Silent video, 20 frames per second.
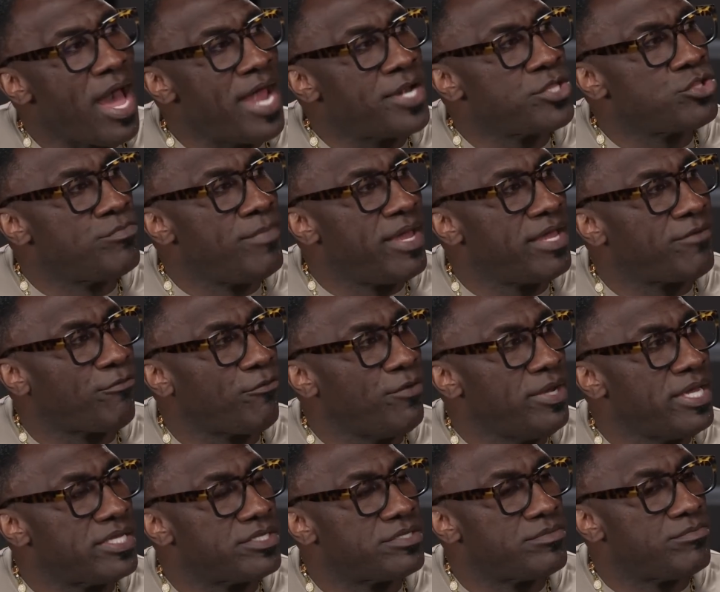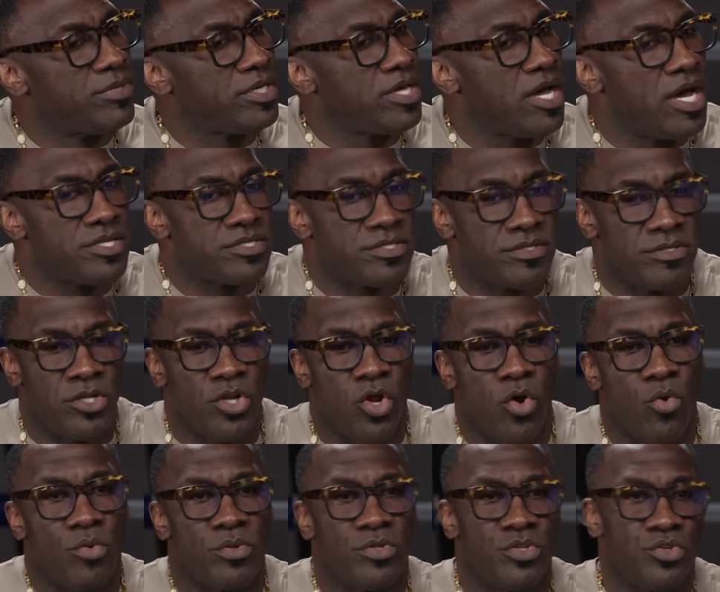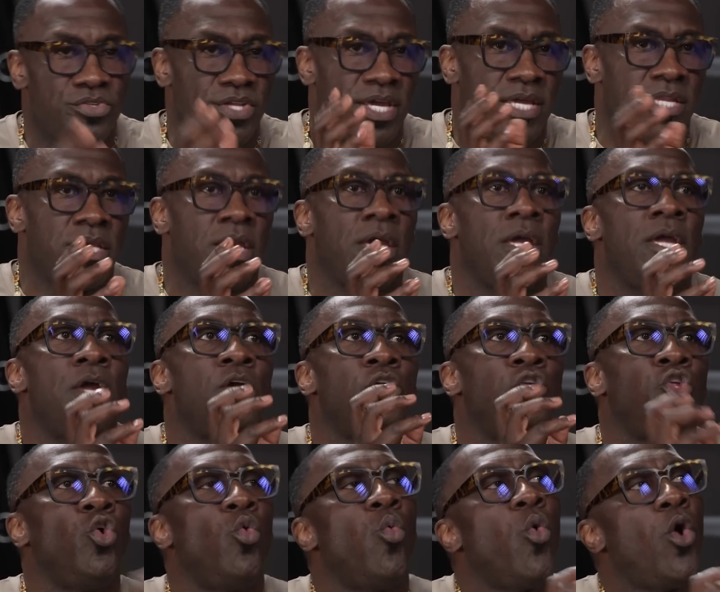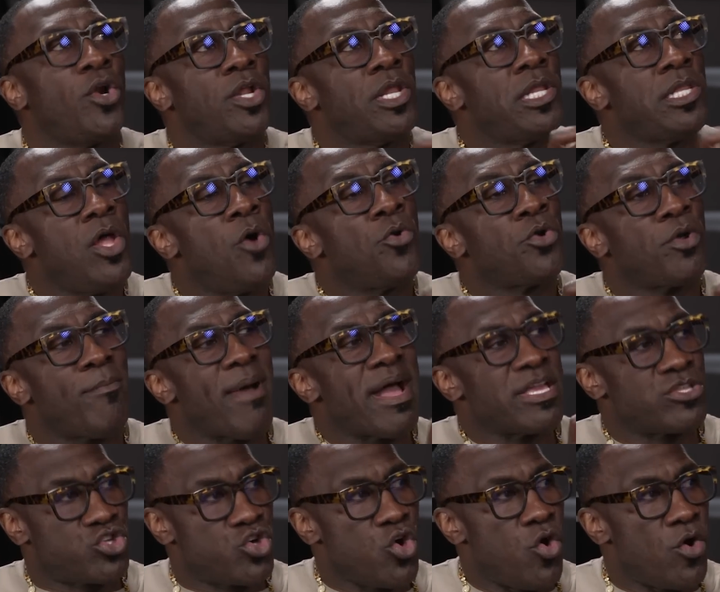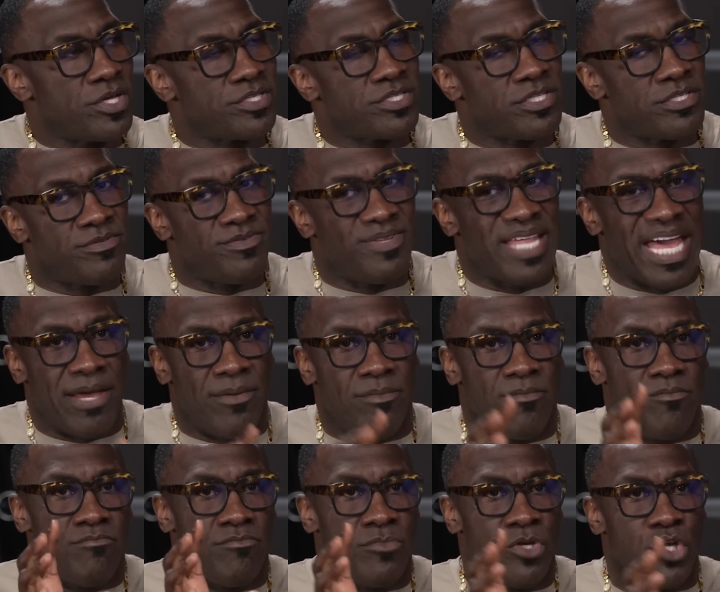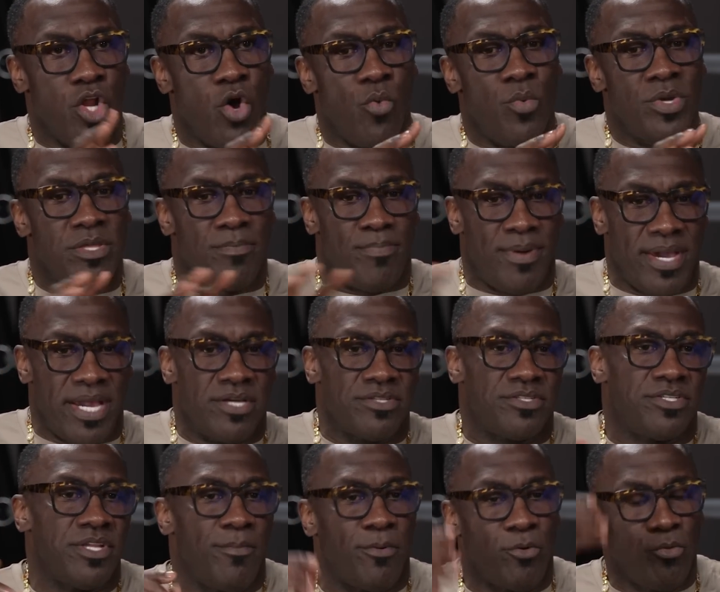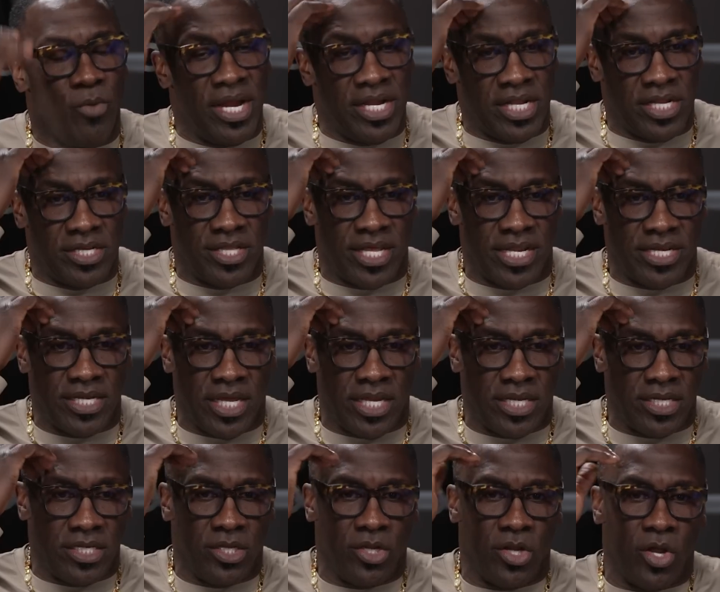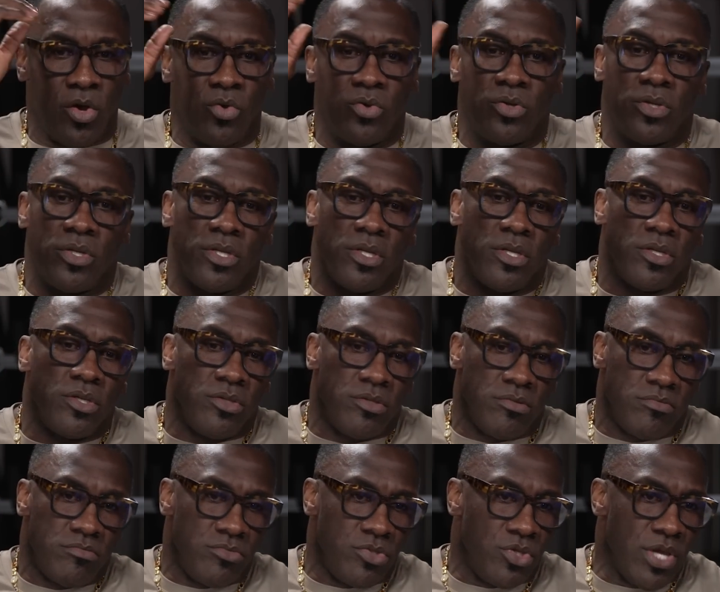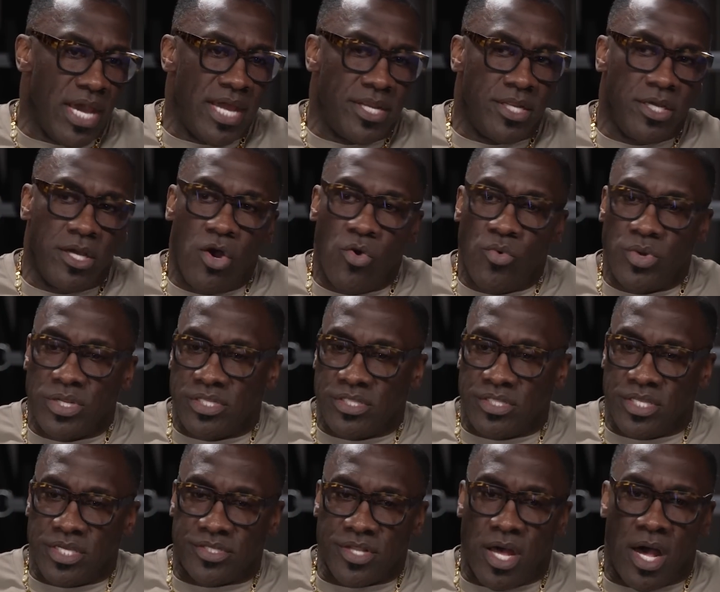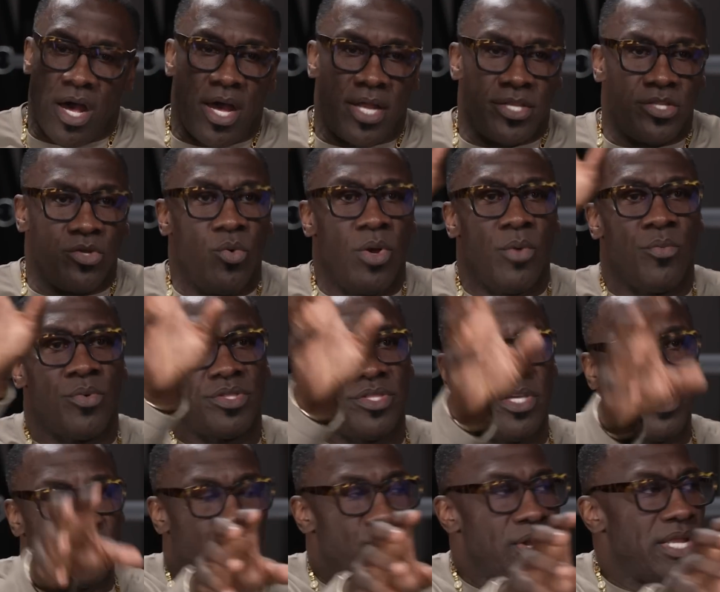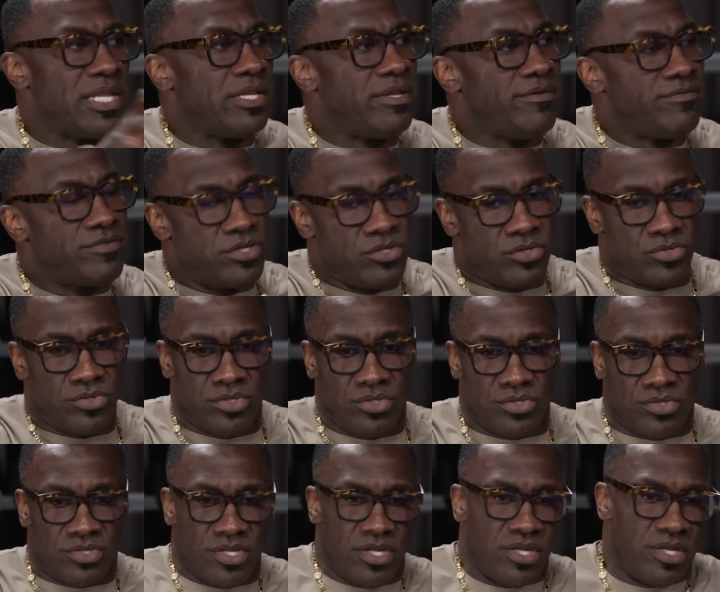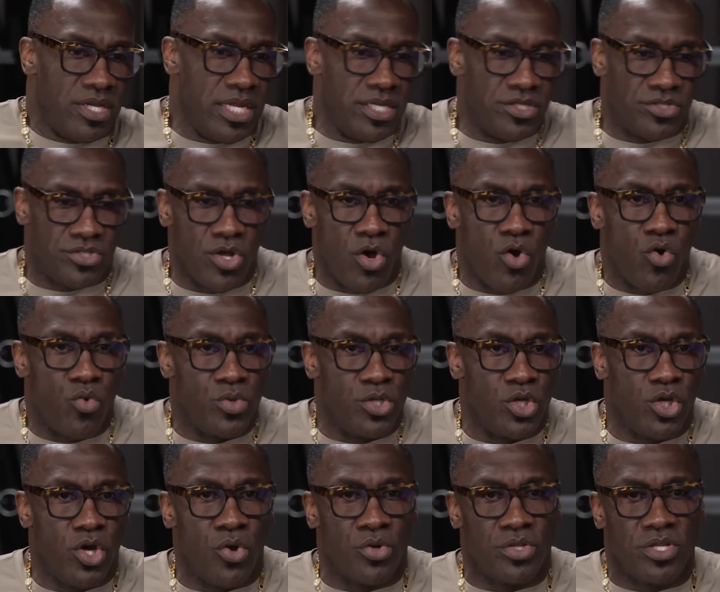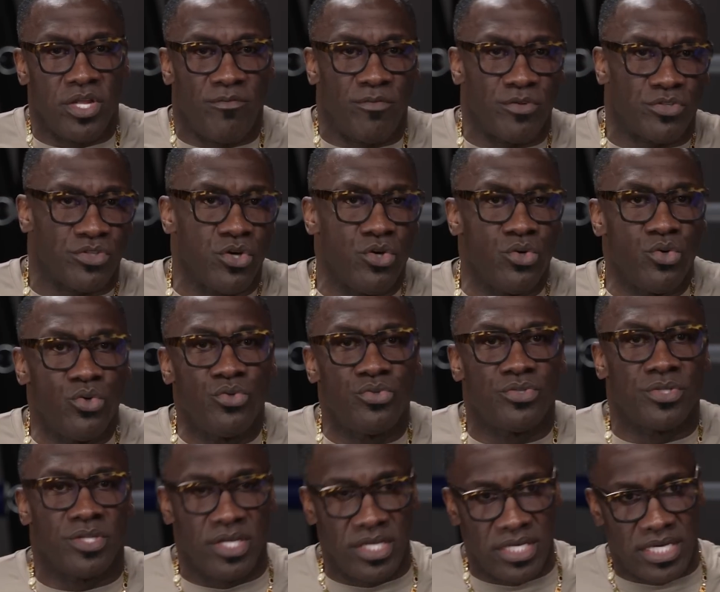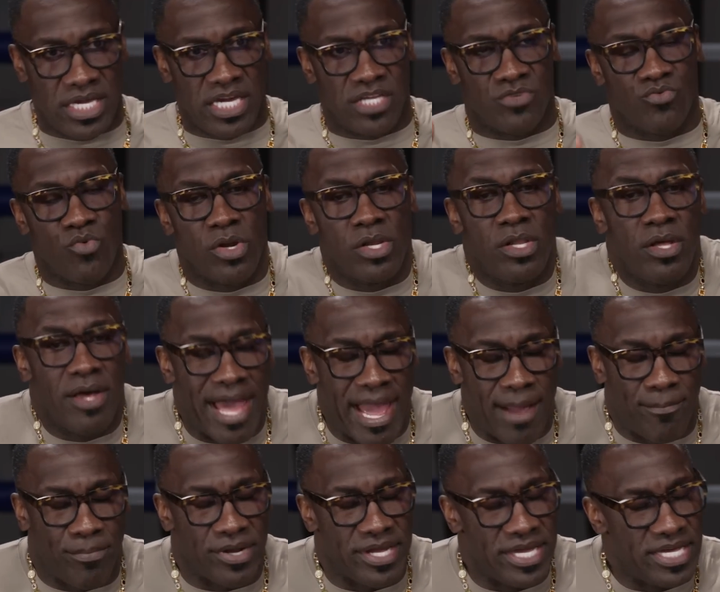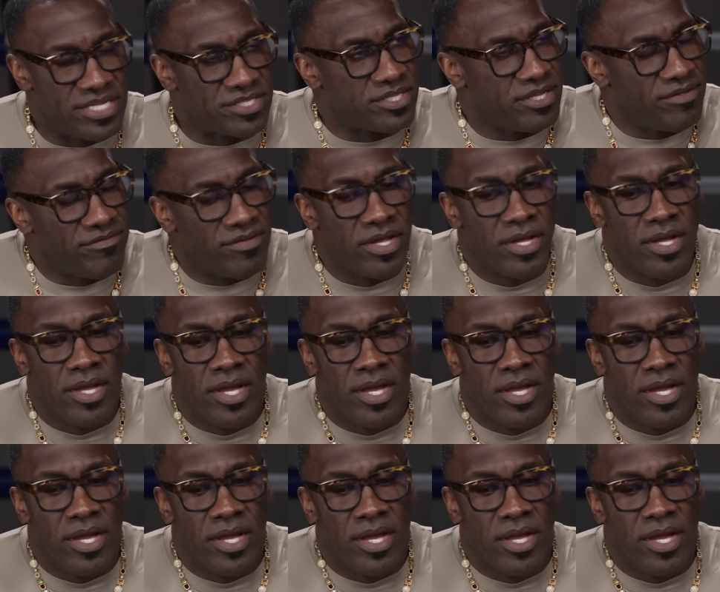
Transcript: How did you make friends? Because, you know, you said you weren't a loner by choice. Is that you know, when your parents separated and, and, you know, you had to go with this aunt and you went with this relative to, to and so when you go to different schools, kids were a little apprehensive.